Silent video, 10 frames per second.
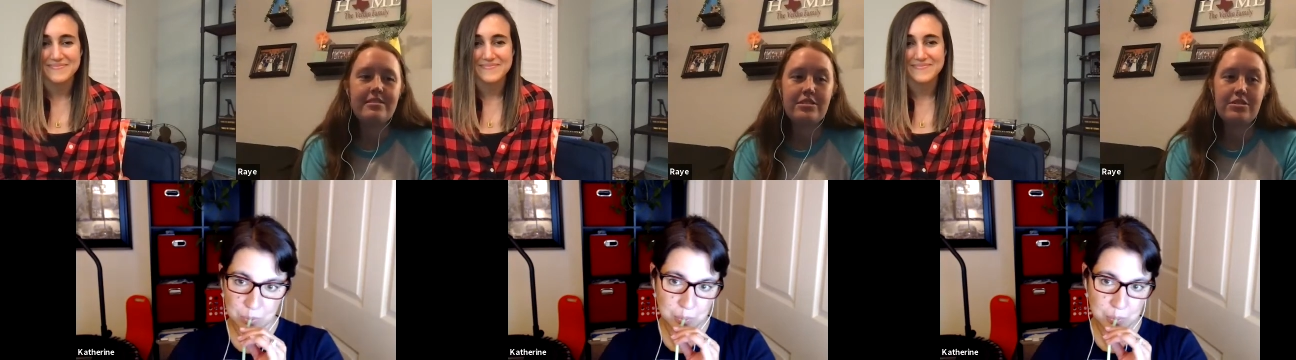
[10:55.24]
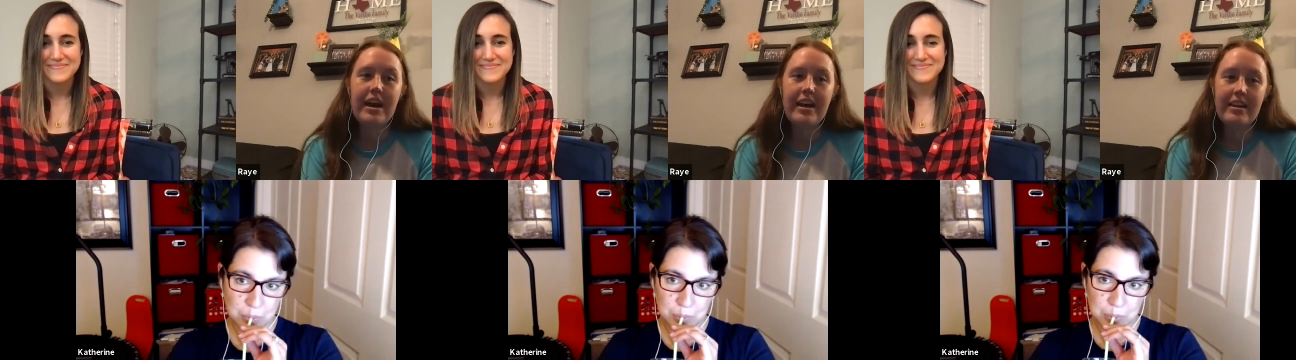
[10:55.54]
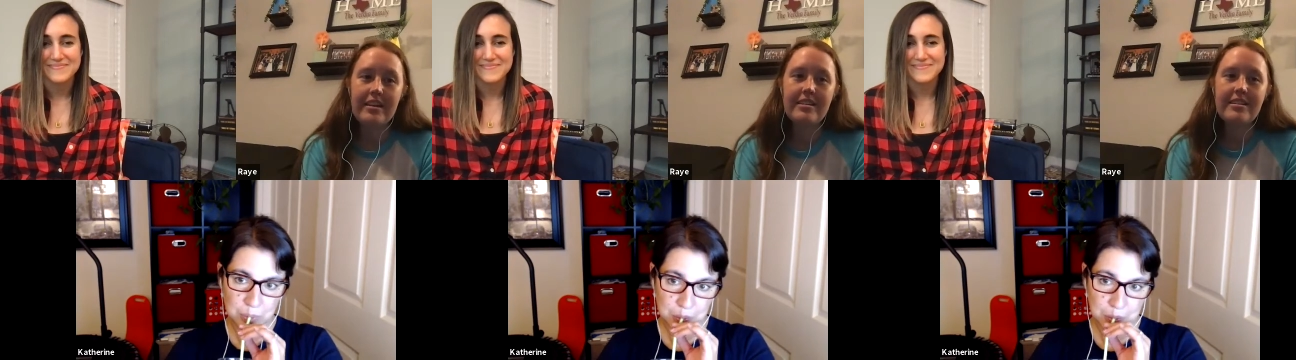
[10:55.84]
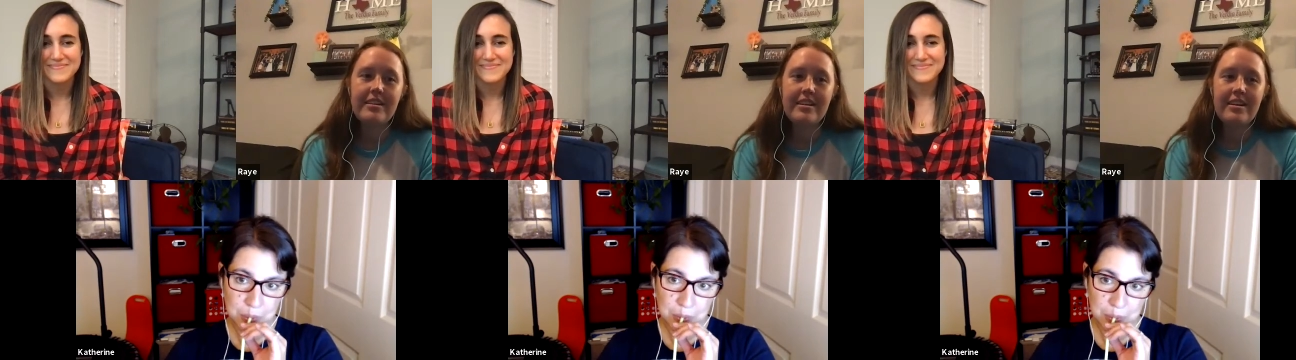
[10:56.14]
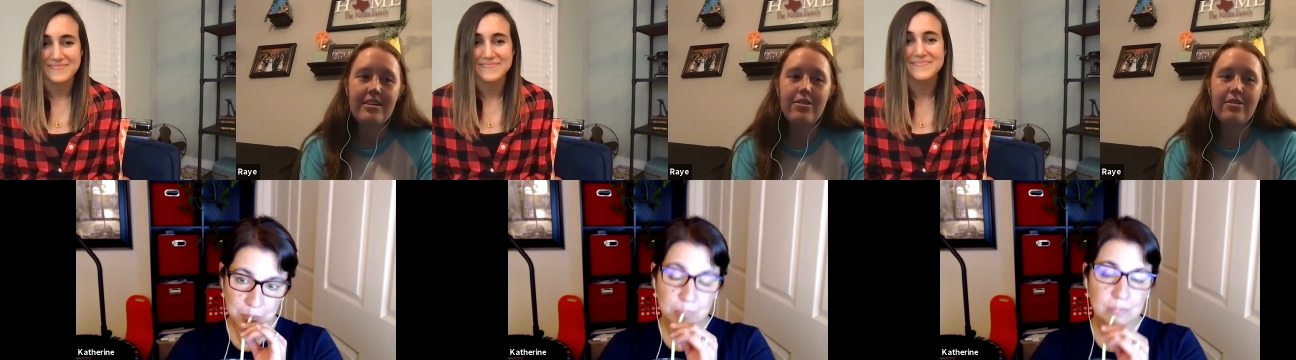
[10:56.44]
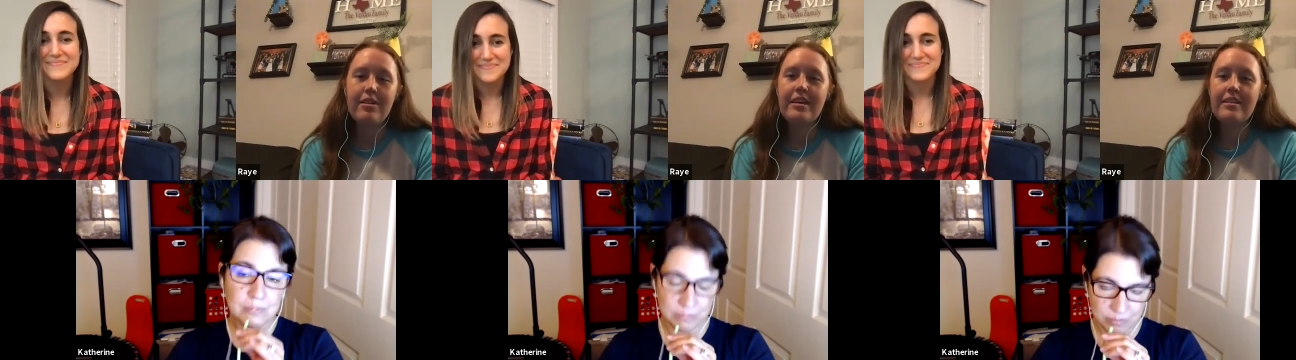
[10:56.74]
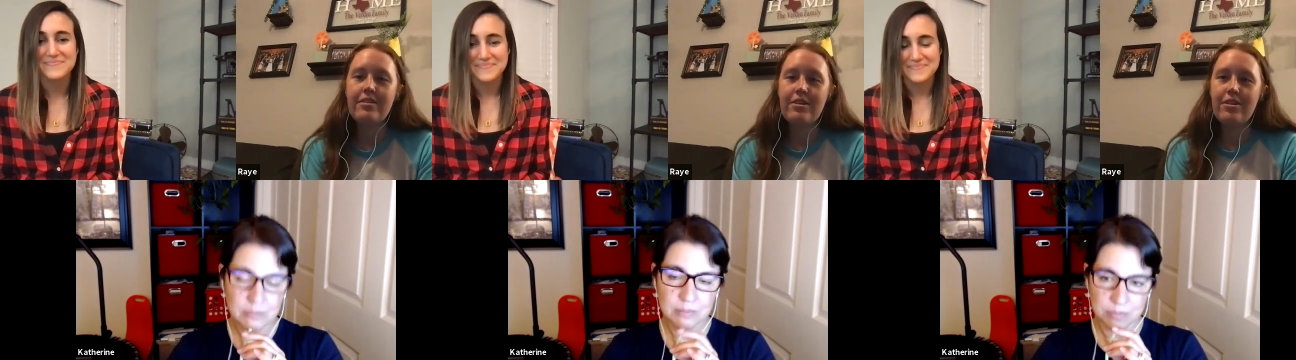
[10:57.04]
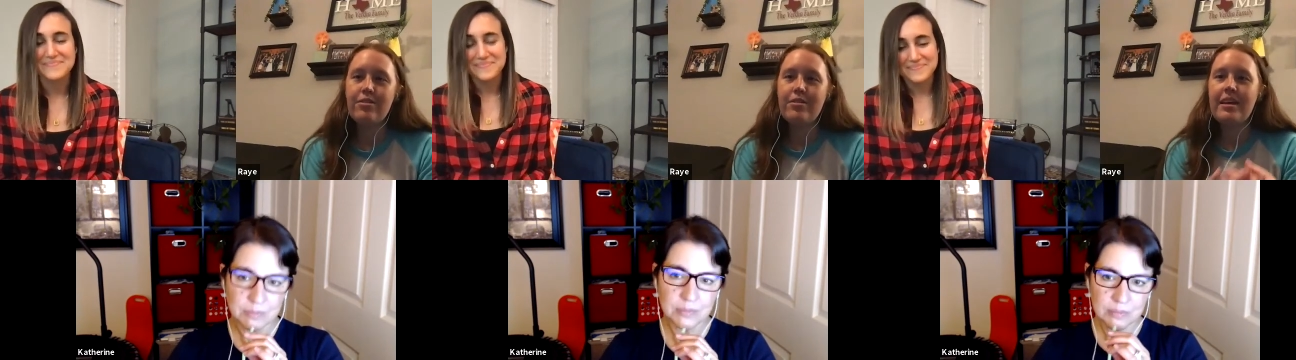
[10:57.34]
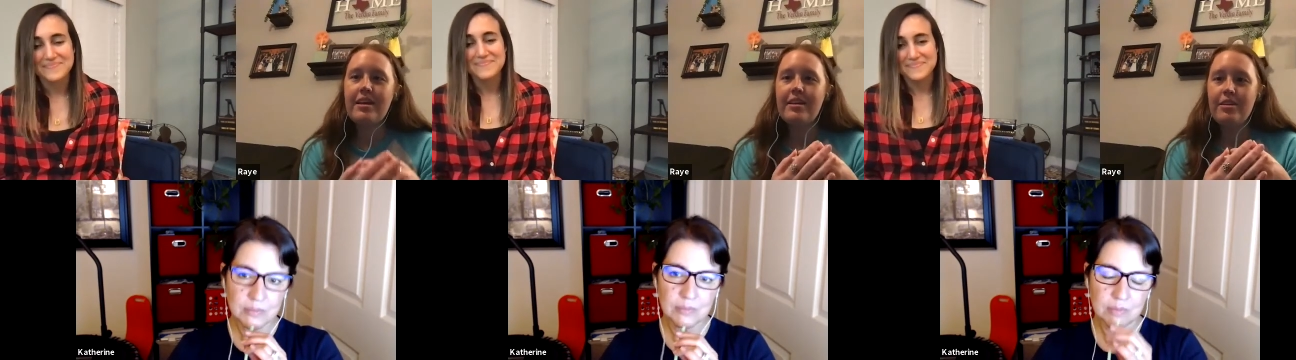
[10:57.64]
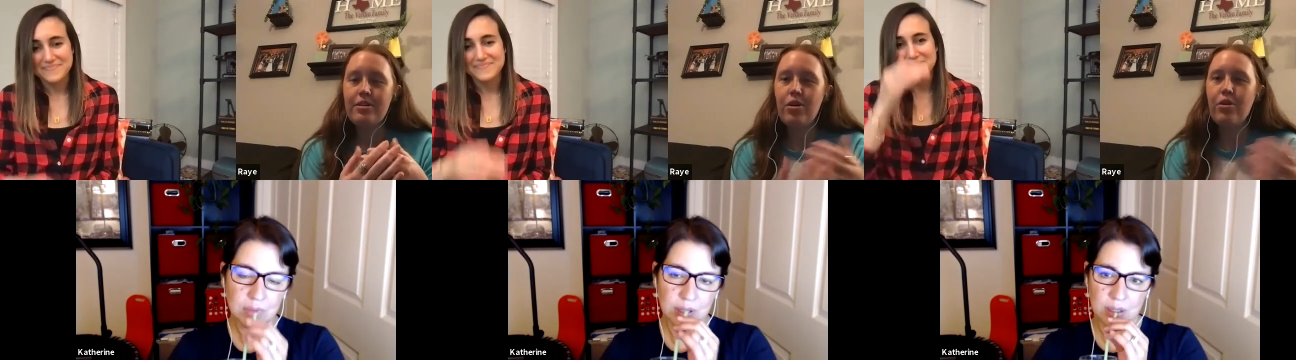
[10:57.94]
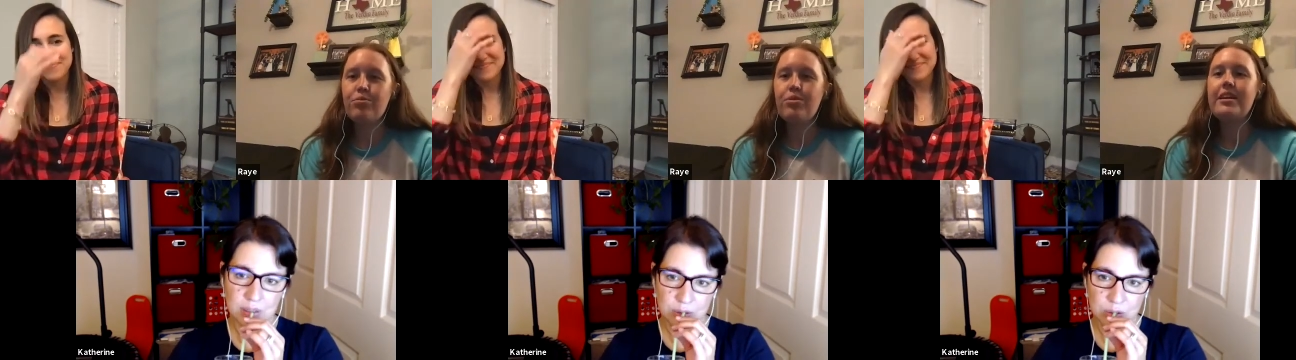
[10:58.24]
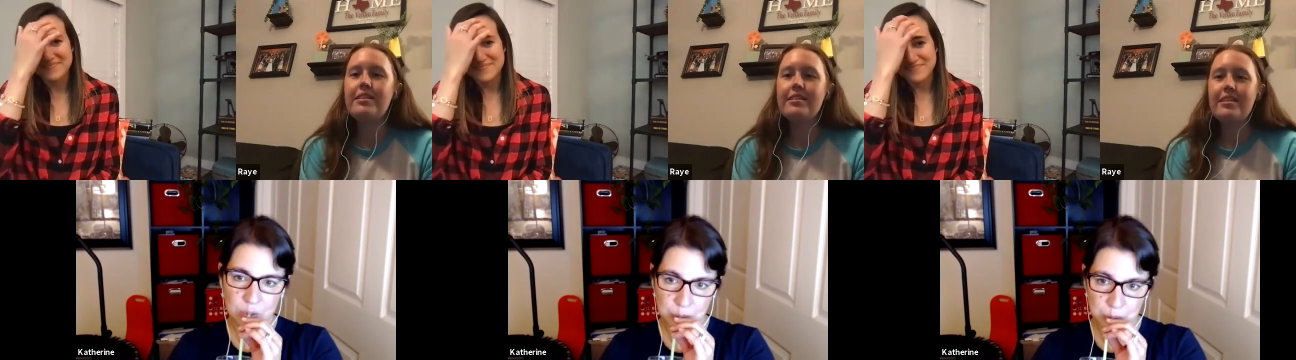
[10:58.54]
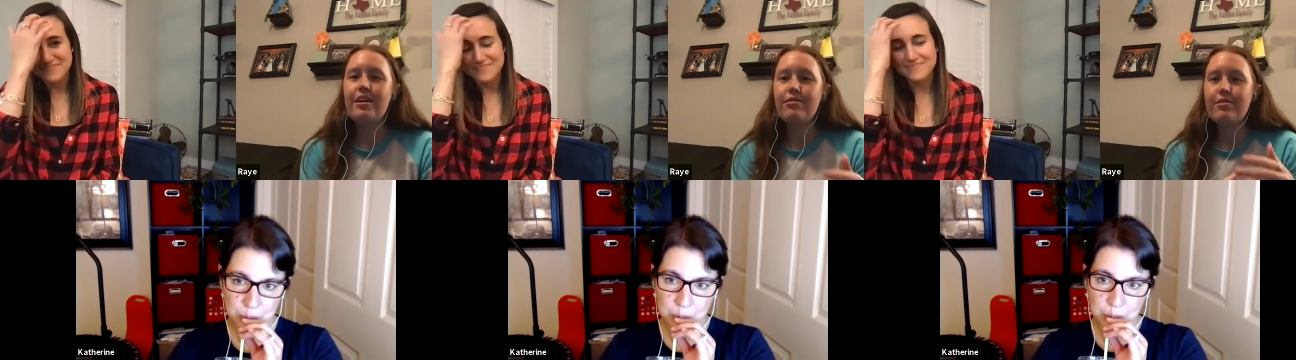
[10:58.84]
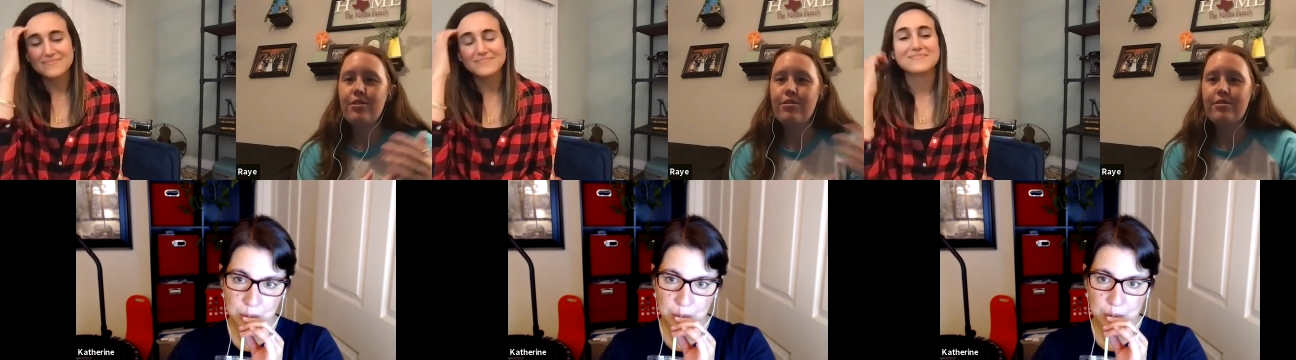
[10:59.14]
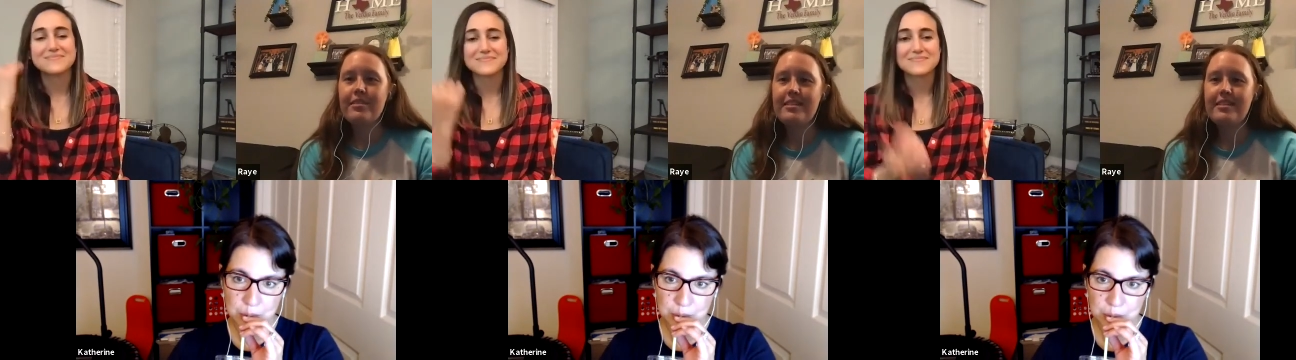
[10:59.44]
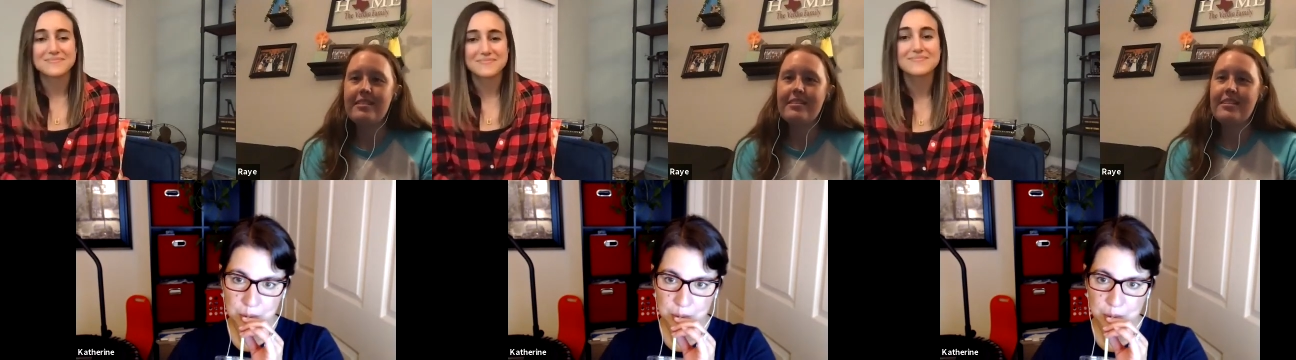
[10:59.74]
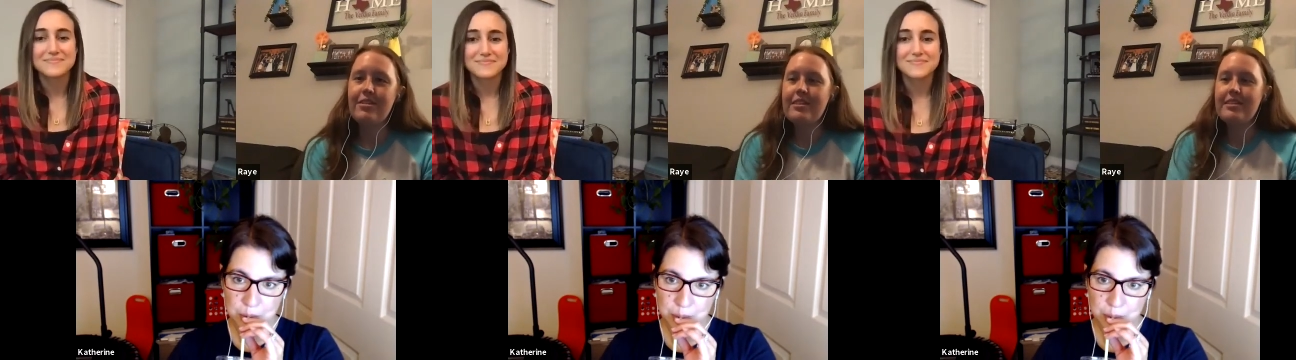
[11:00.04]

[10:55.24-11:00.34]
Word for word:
Speaker 1: try. You know, you know, go read the stuff, go this, you know,